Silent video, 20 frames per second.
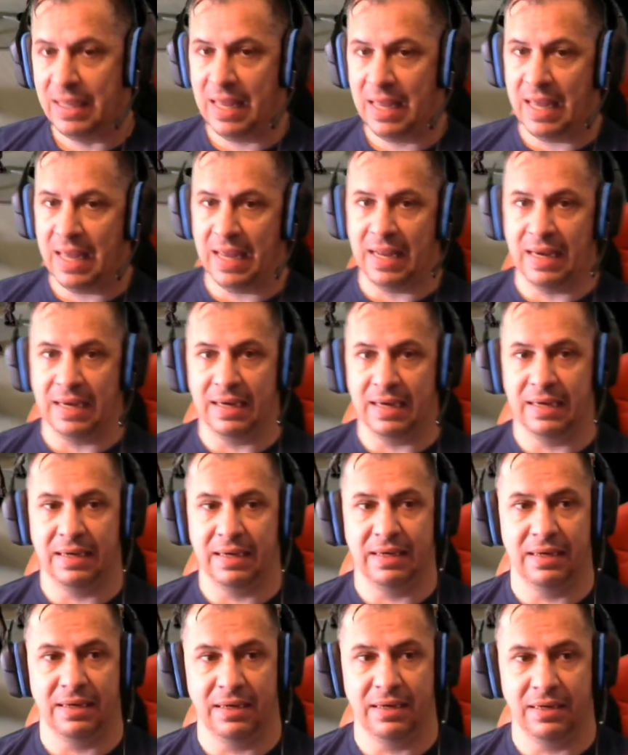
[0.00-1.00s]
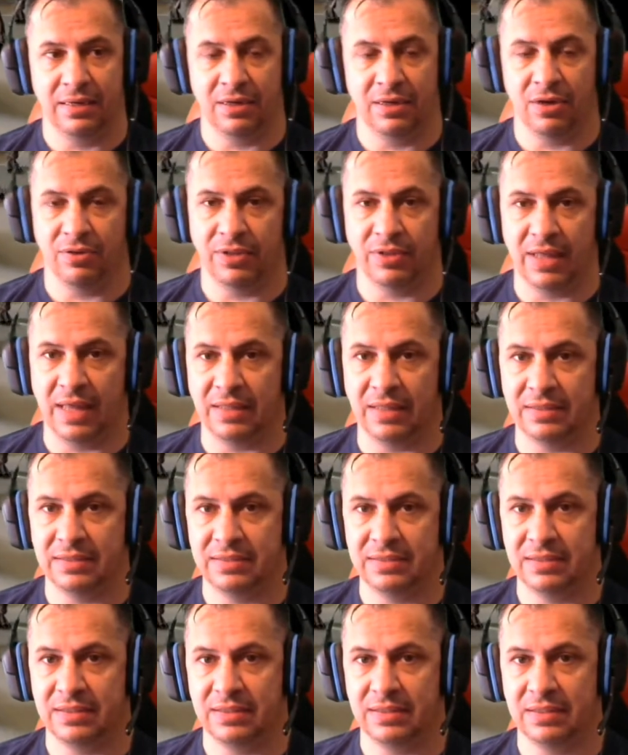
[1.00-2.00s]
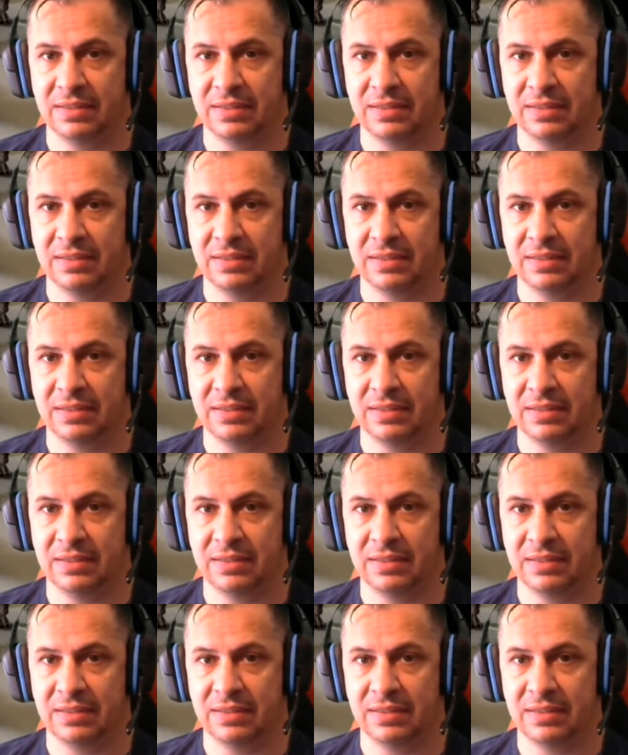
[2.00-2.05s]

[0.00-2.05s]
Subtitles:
and that's